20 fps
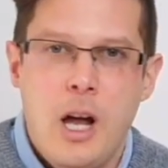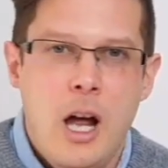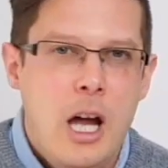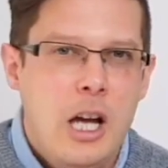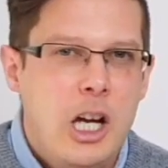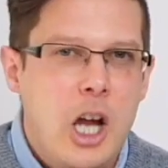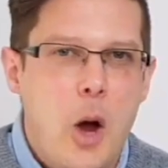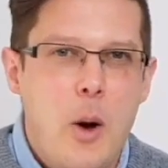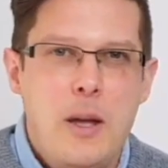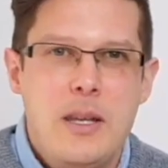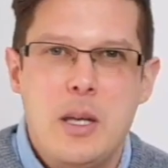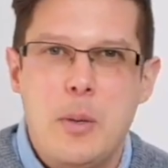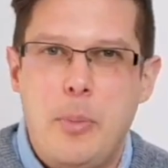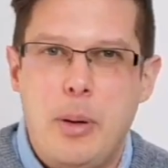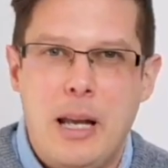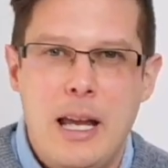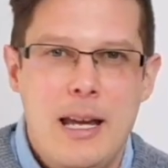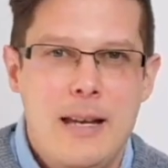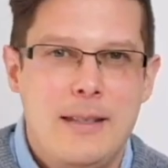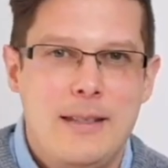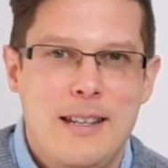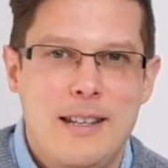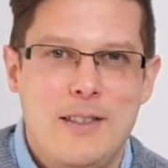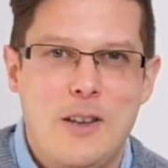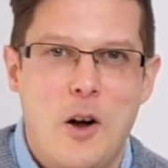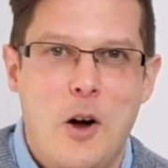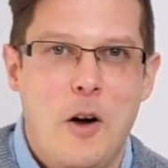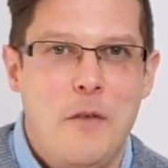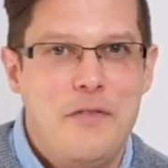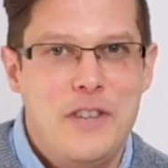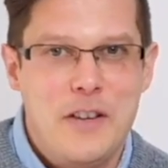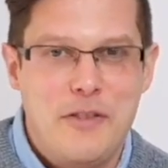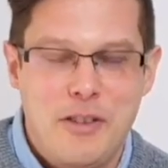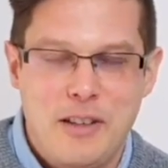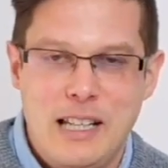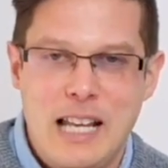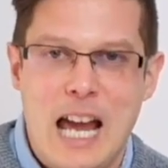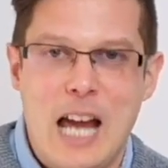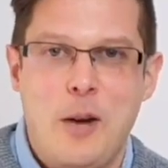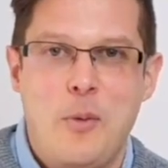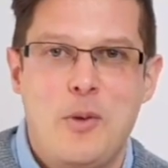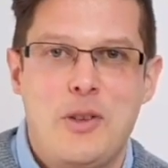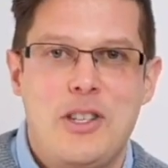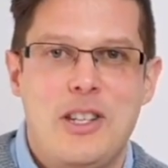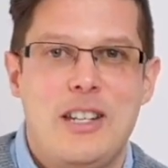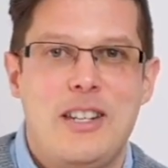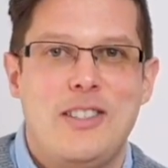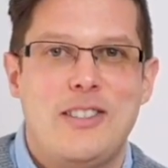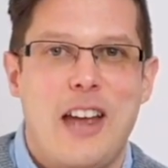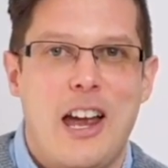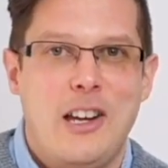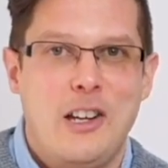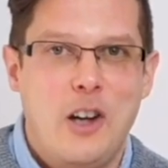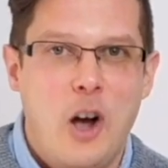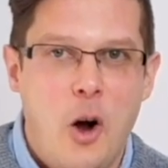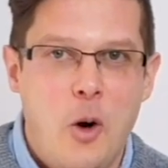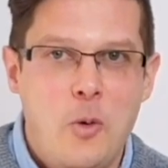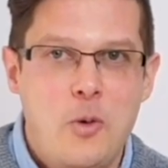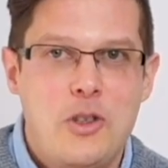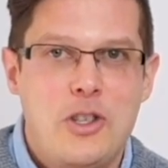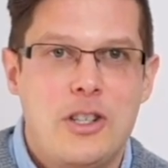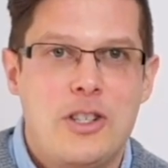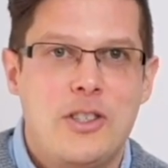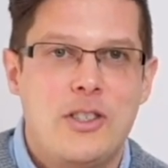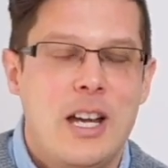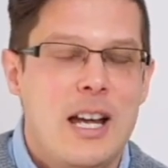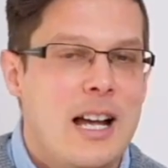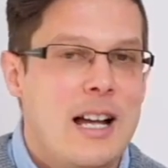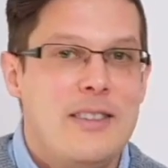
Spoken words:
going to places of different languages and cultures